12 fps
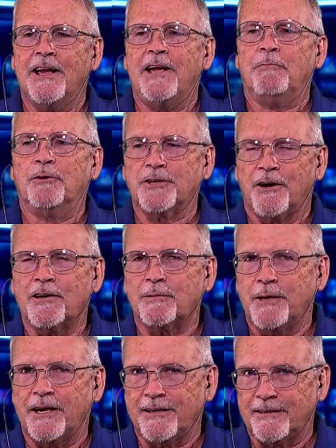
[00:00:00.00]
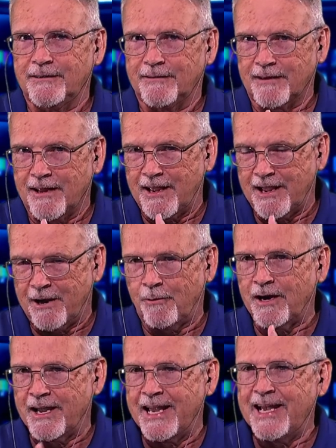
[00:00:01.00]
And we'll talk about
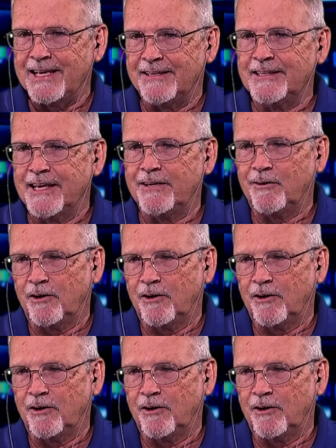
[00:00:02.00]
how I added that